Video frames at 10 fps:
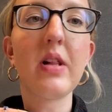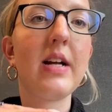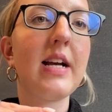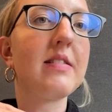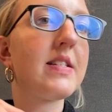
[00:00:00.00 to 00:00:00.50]

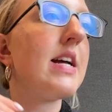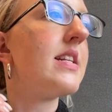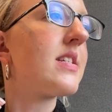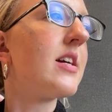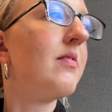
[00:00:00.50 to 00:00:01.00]
cloudy outside
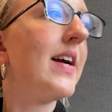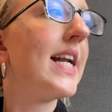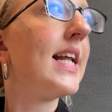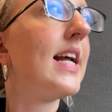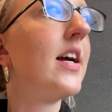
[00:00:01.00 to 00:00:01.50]
it's gonna
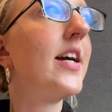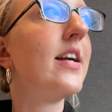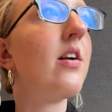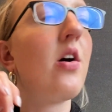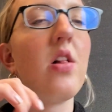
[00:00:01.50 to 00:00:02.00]
rain later
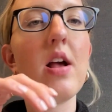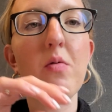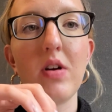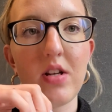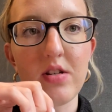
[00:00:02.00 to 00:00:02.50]
and all I
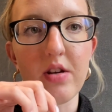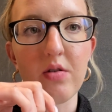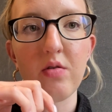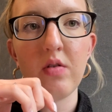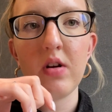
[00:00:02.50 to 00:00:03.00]
want to
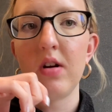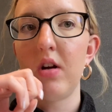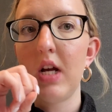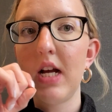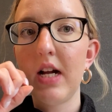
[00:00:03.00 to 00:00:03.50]

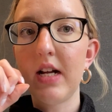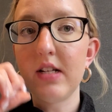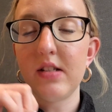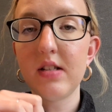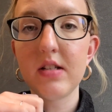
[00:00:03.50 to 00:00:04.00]

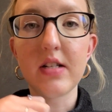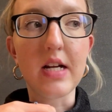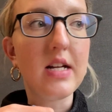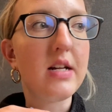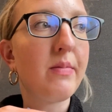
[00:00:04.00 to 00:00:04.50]
do is
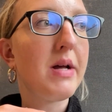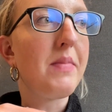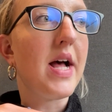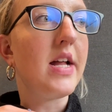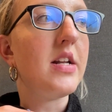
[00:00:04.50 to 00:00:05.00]
sit in my
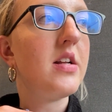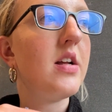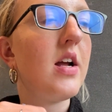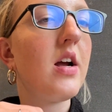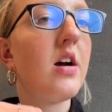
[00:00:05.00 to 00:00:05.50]
bed
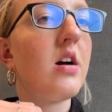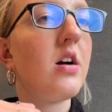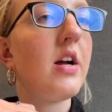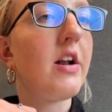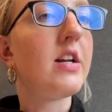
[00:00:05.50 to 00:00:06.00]

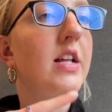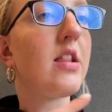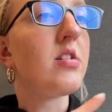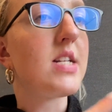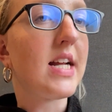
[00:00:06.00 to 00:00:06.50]
and
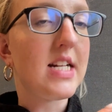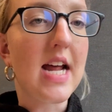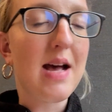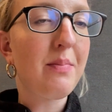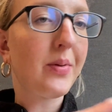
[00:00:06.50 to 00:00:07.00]
either take a
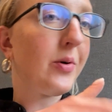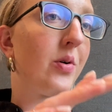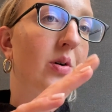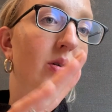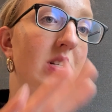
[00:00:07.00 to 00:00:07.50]
nap
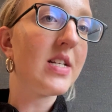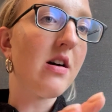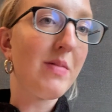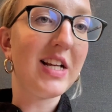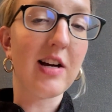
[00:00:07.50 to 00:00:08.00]
or
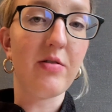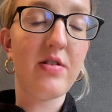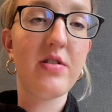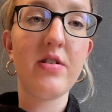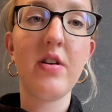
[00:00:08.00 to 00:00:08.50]
sit on my
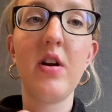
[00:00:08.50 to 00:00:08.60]
couch